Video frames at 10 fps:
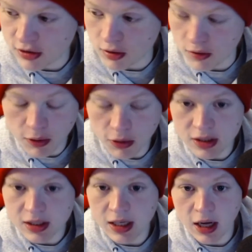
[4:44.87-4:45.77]
So if he would
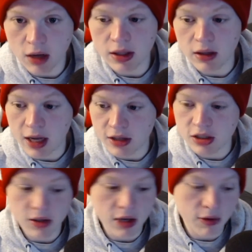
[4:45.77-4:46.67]
have stayed healthy last
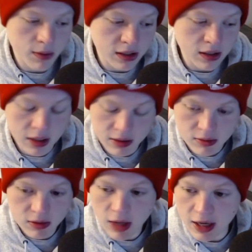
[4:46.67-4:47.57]
year, it would have been
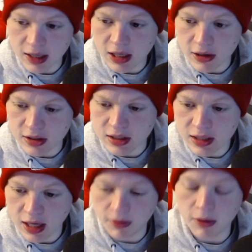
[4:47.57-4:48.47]
kind of curious to
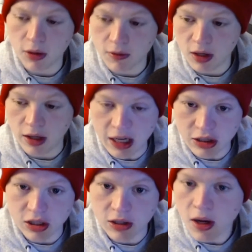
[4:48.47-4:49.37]
see how he would have done
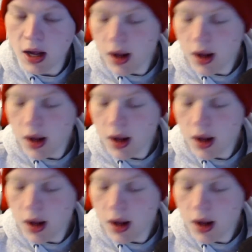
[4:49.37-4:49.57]
last year.